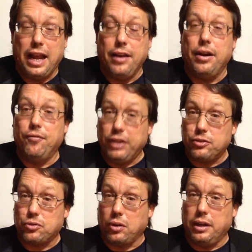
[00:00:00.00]
And
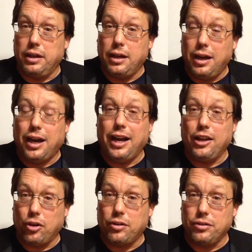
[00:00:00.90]
eventually, I
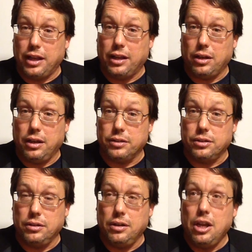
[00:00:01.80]
learned that
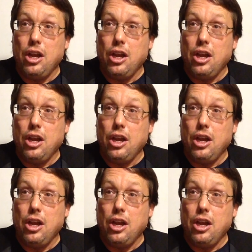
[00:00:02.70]
lesson,